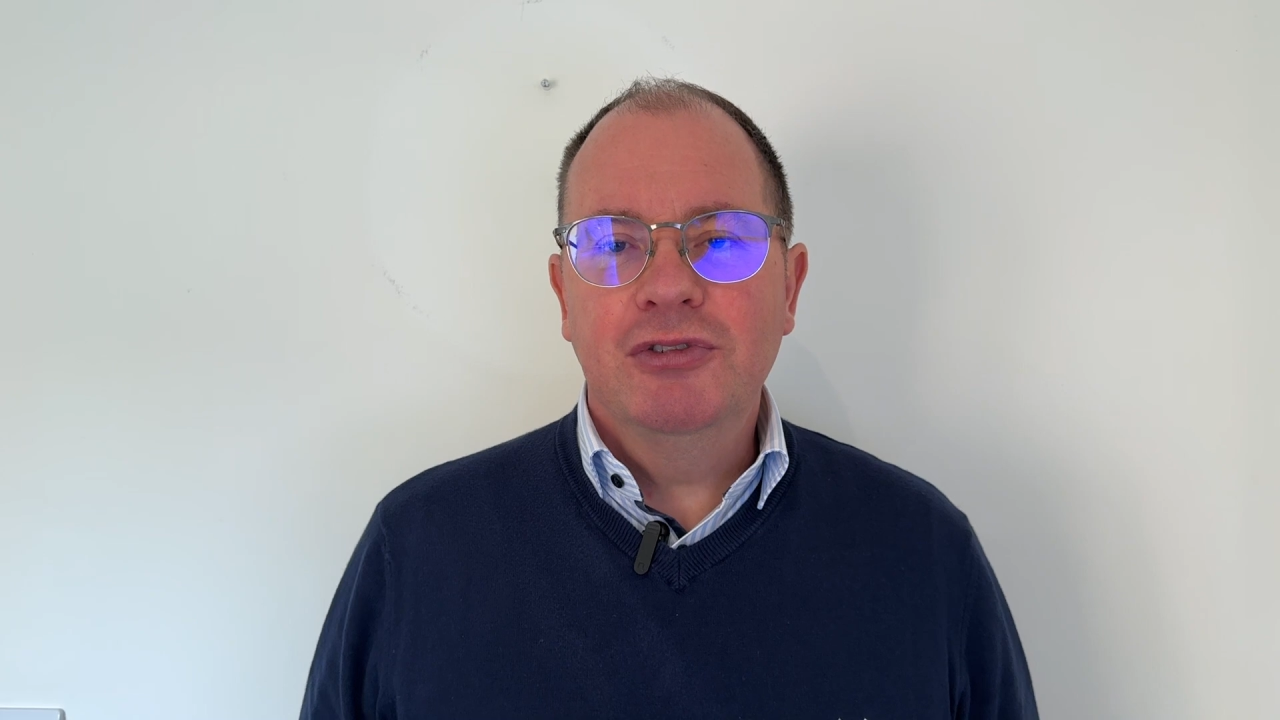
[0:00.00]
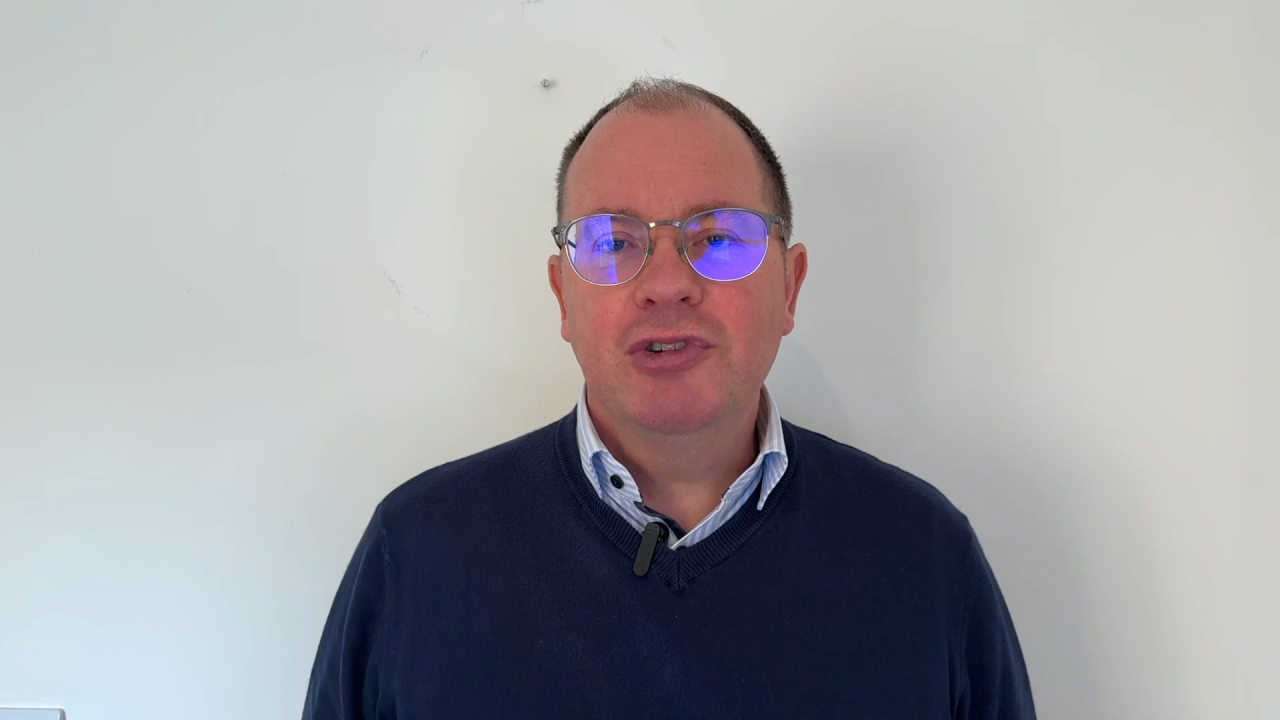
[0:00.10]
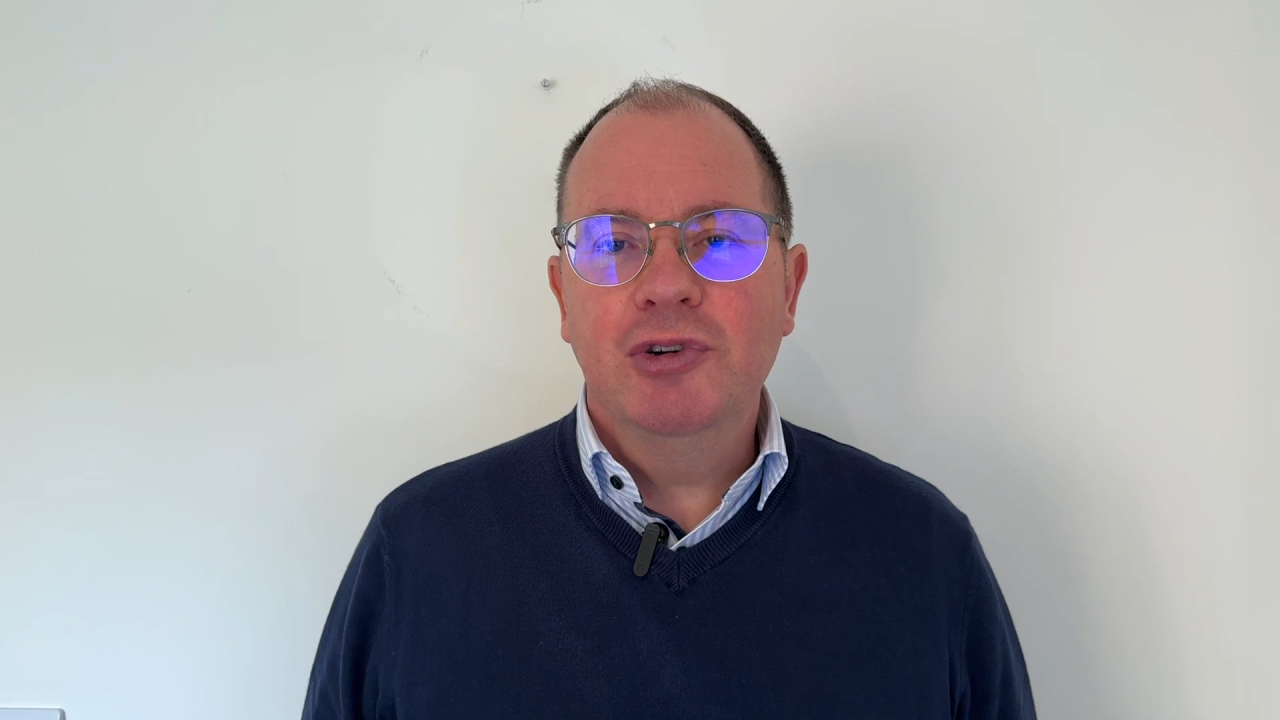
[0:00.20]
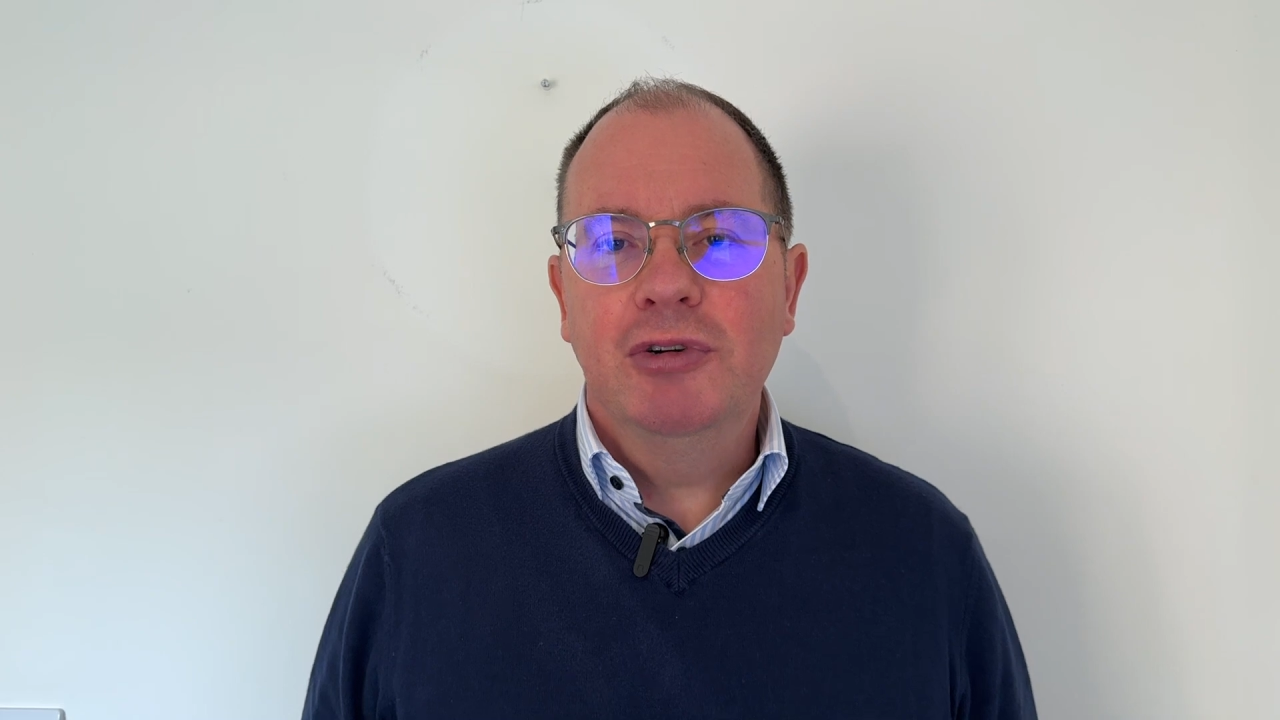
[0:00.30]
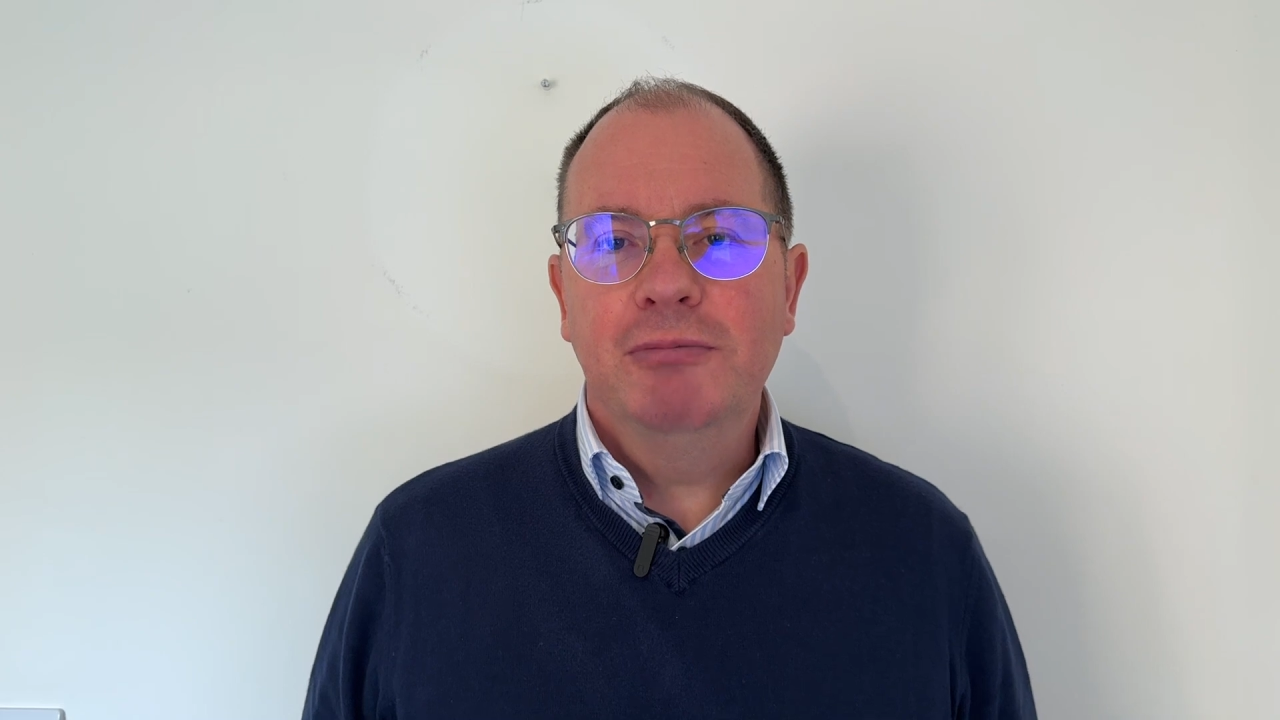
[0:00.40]

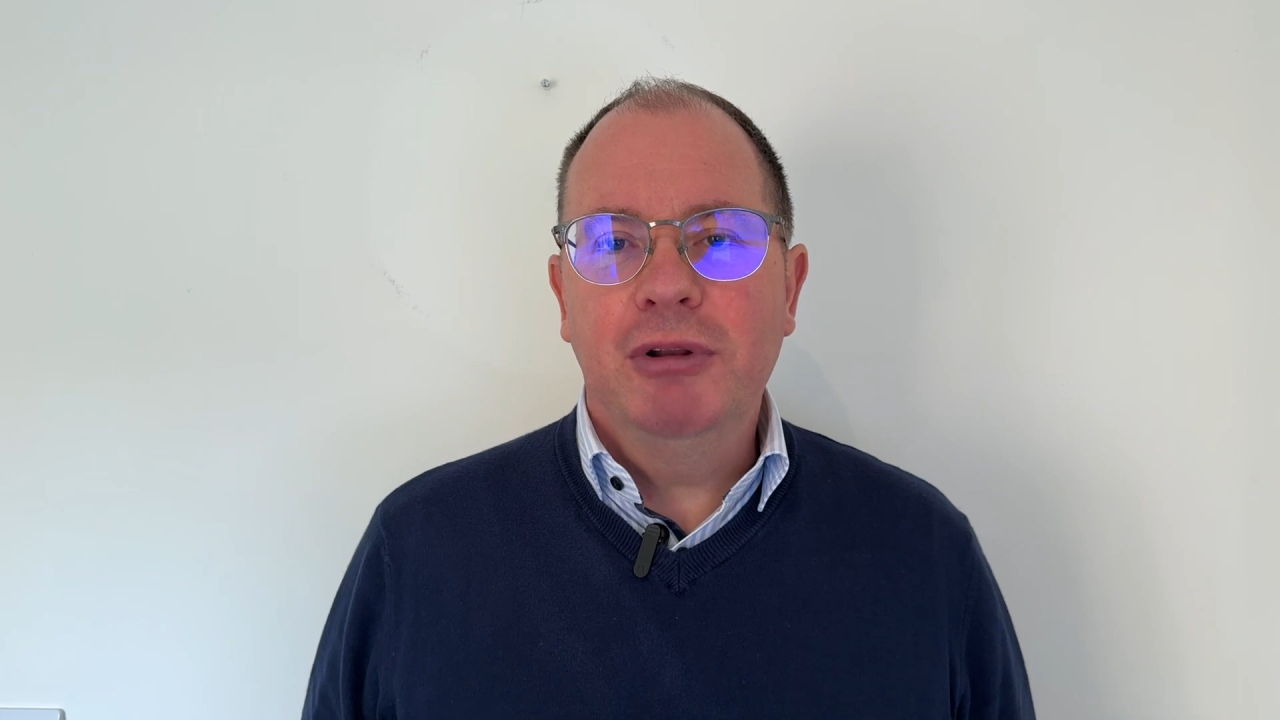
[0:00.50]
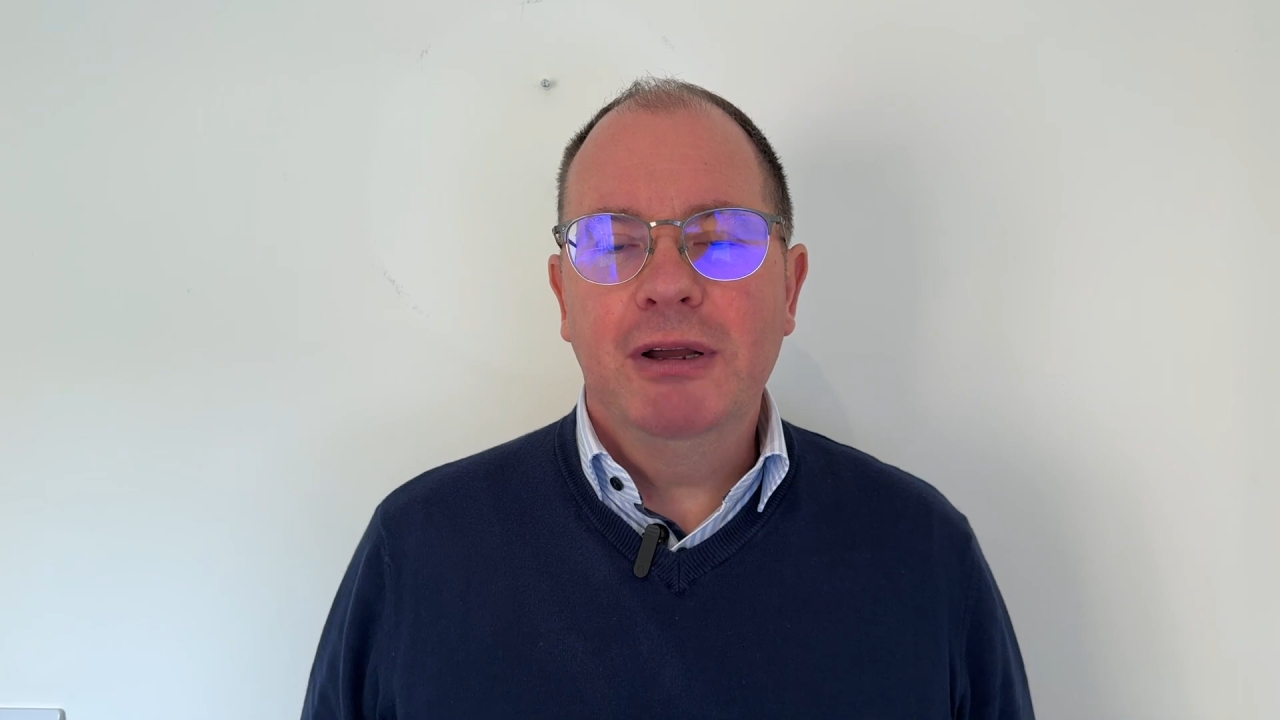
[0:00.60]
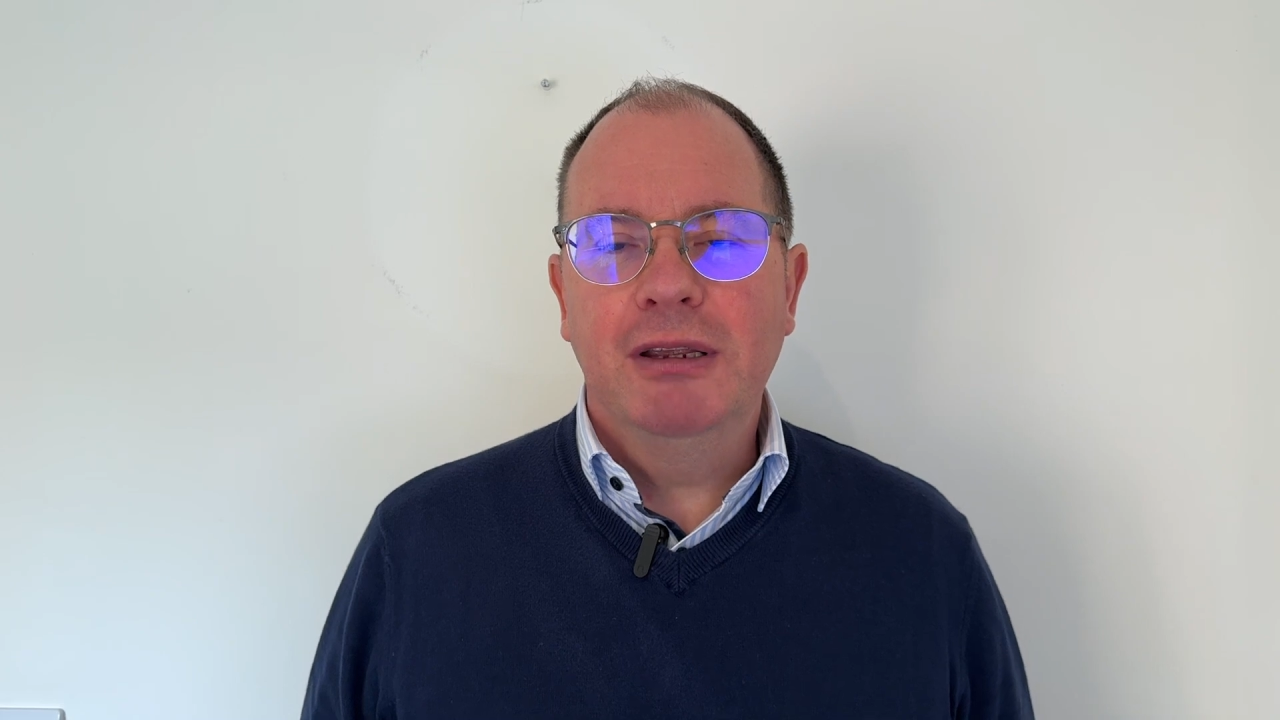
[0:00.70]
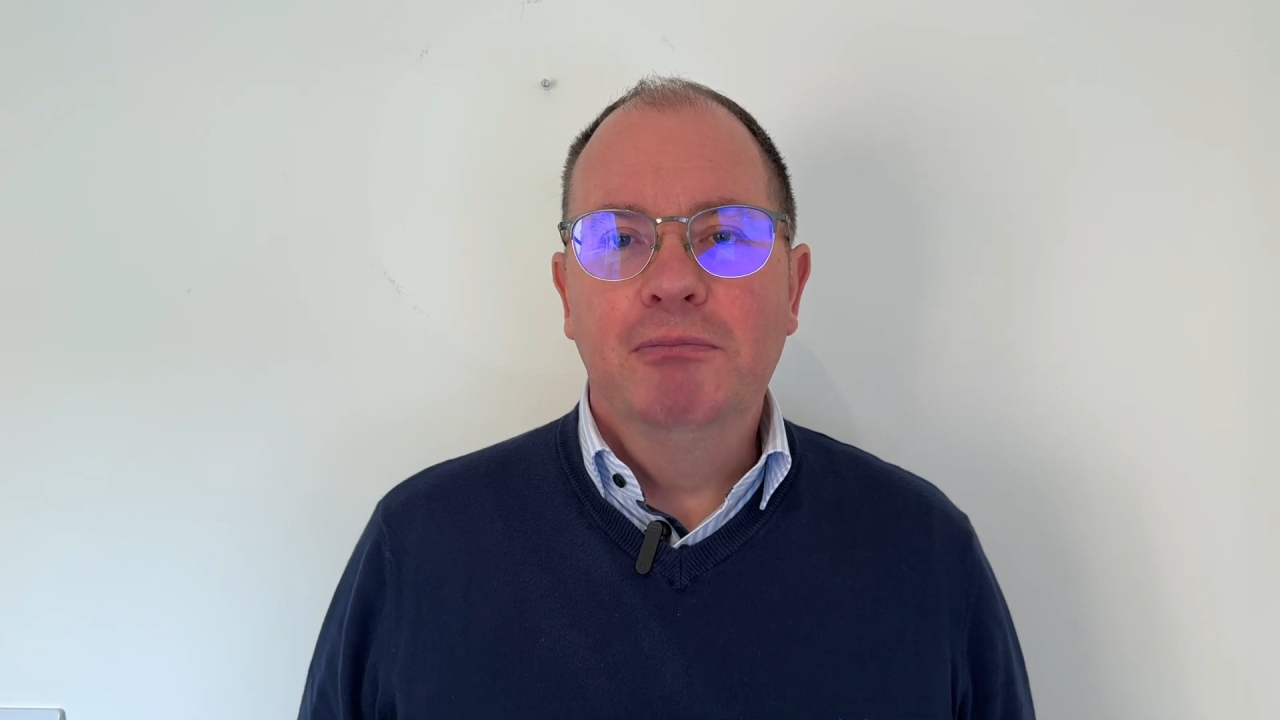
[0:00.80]
store and play